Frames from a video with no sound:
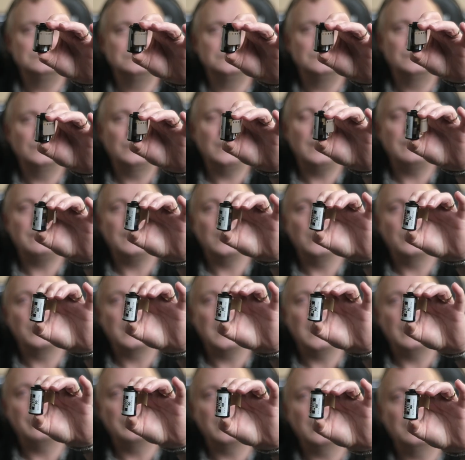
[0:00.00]
for your film
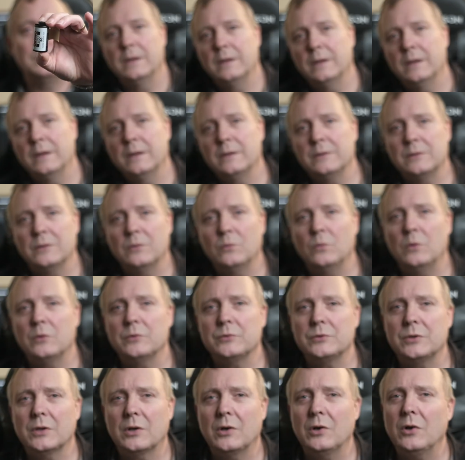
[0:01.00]
camera. So
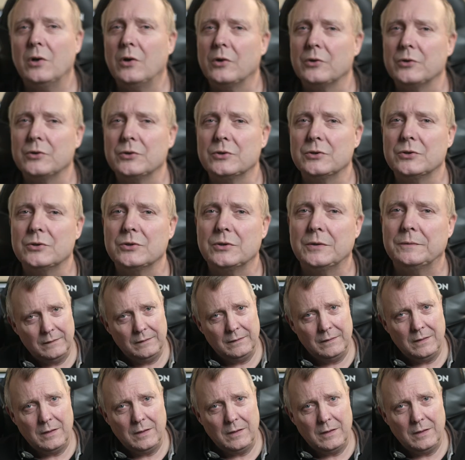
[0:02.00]
what's the costs?